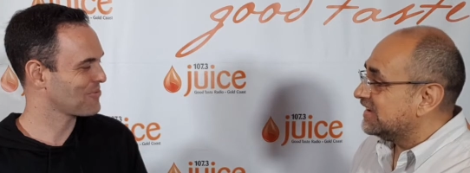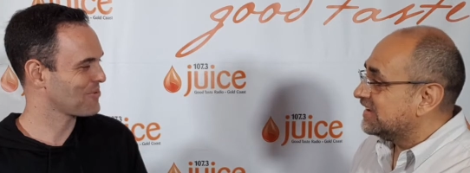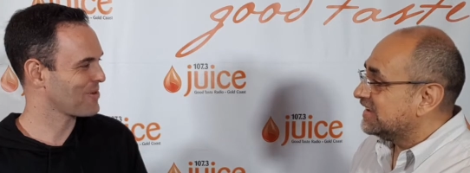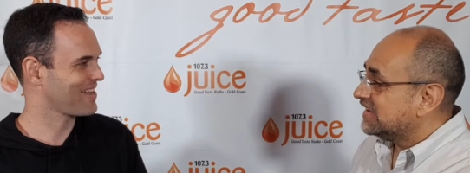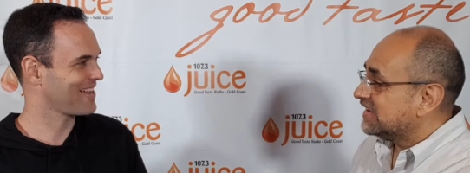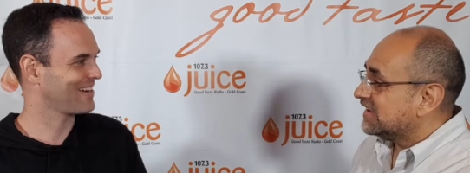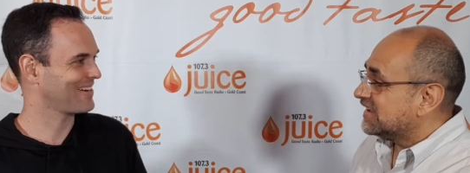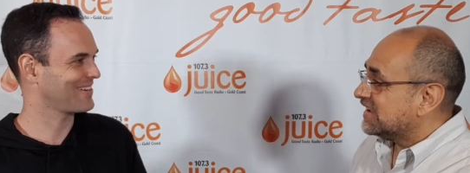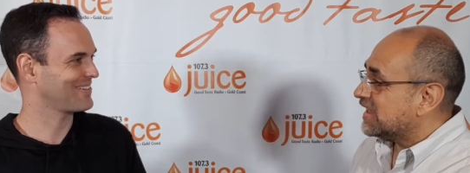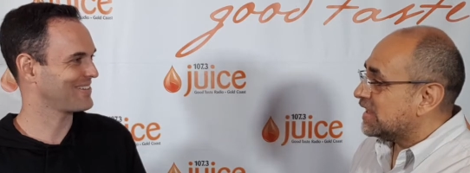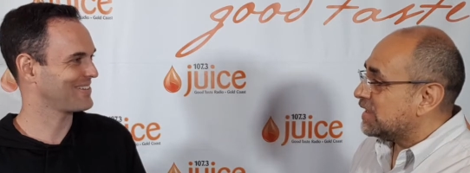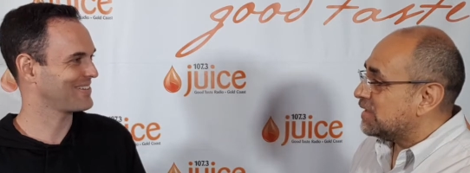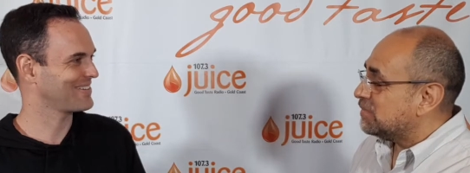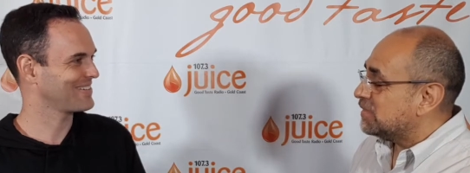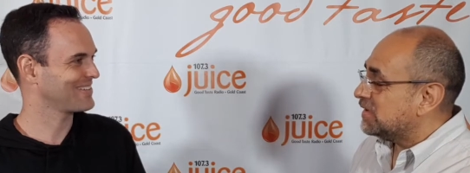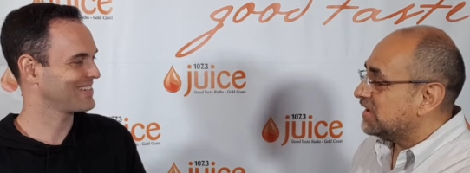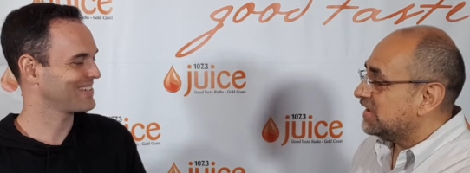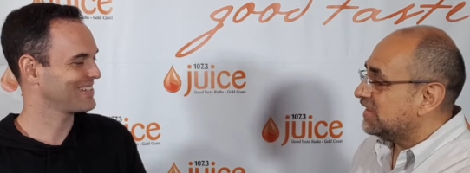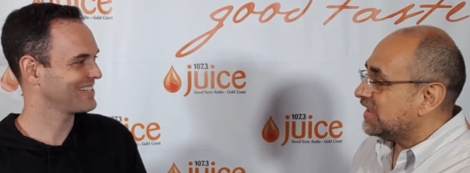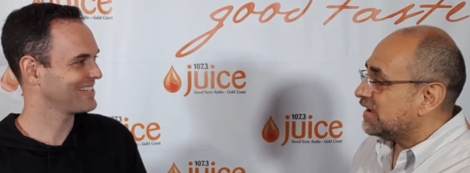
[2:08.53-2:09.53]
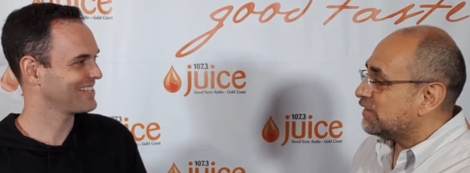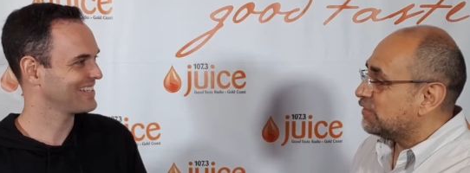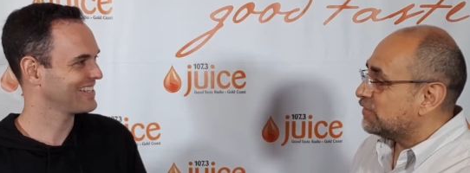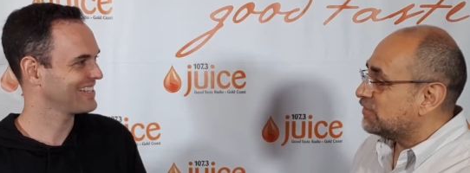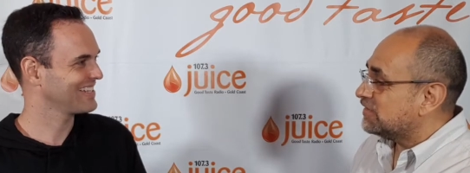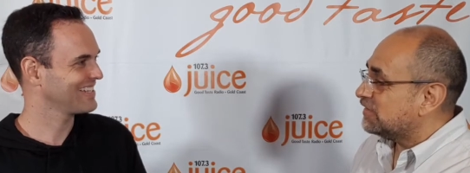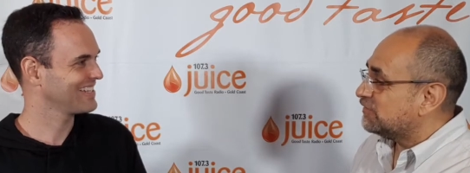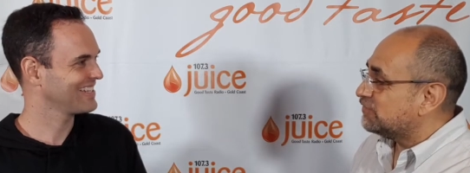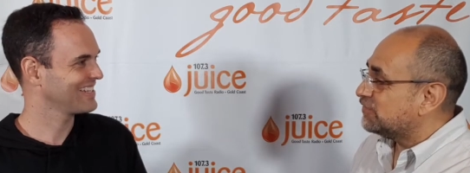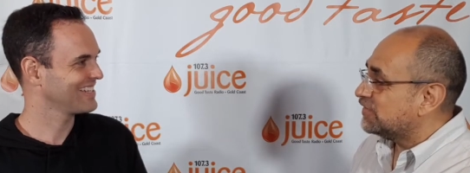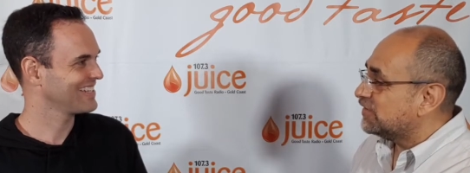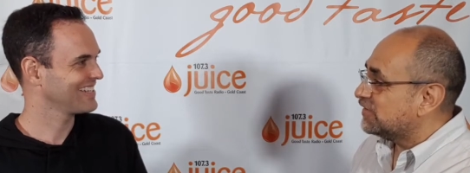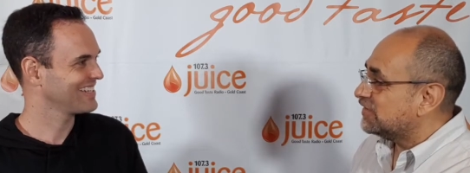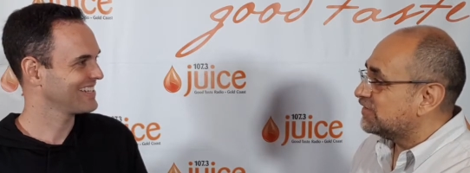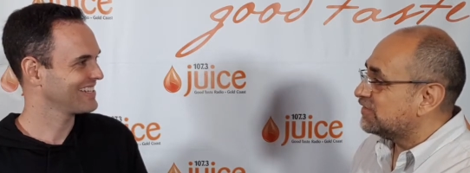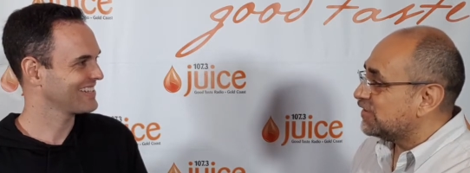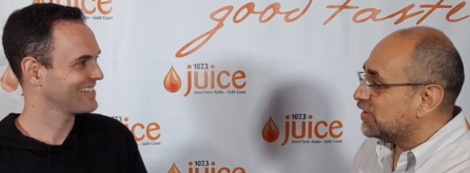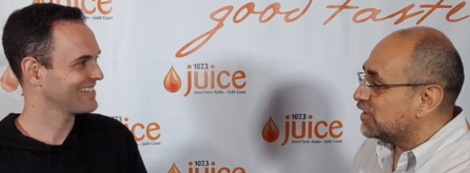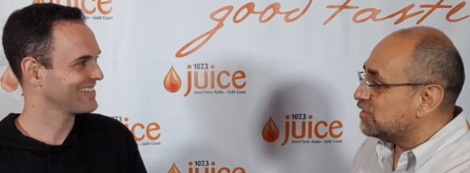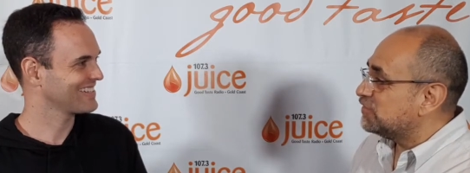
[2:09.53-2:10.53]
Speaker 1: Wow. I mean, that was it for
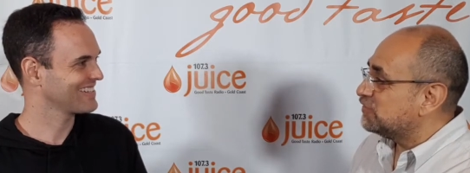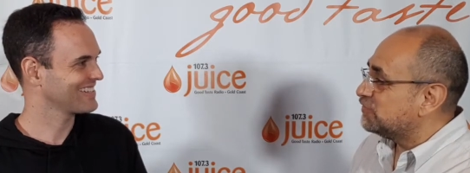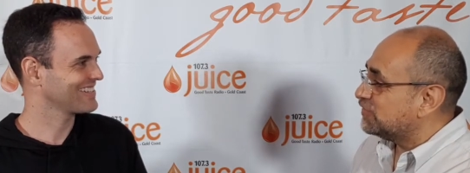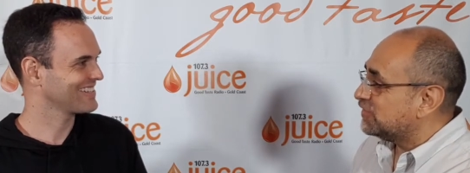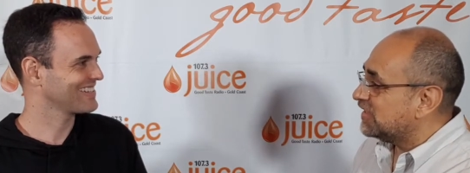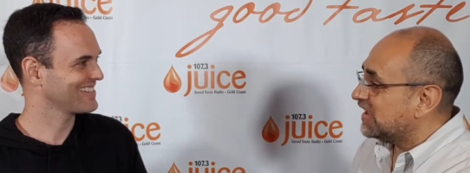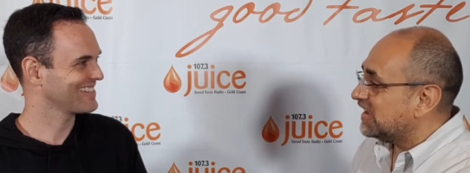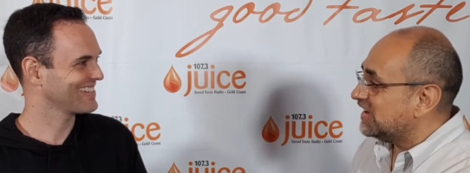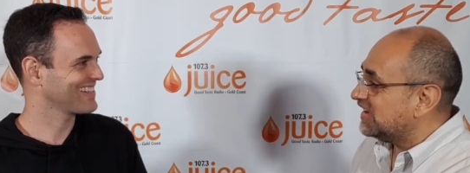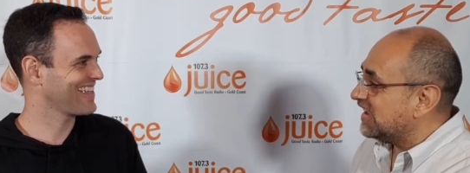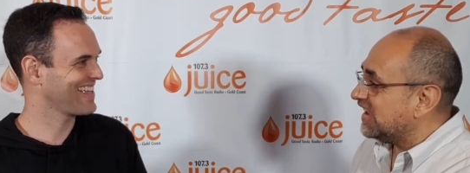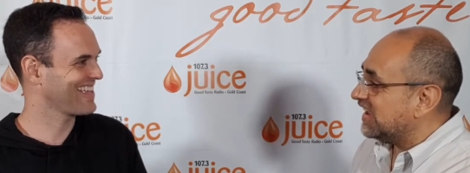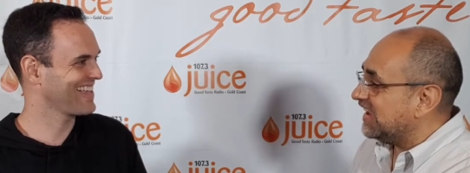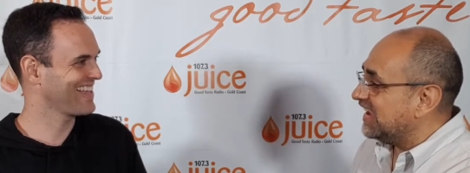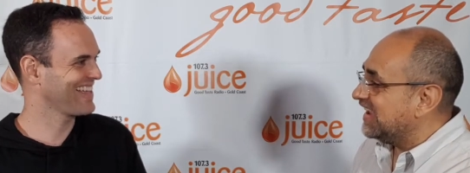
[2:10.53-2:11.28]
the sermon for that day.